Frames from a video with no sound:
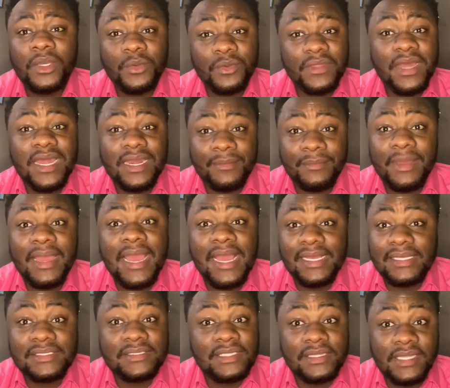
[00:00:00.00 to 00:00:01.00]
without a
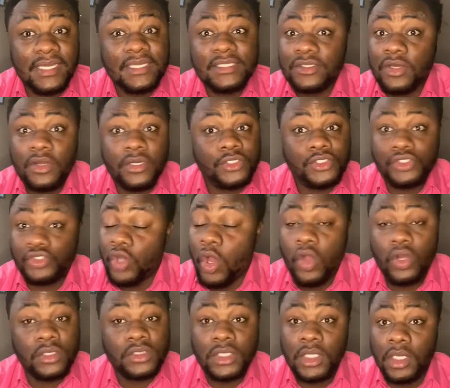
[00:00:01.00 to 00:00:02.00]
mask, things are already
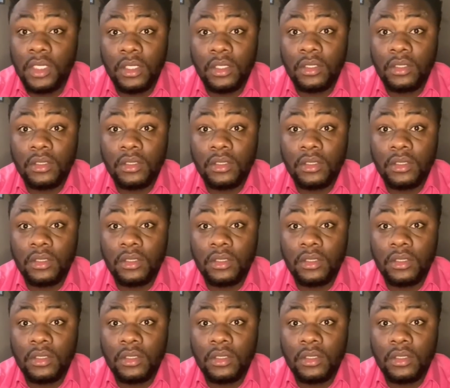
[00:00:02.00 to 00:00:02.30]
strong as hell.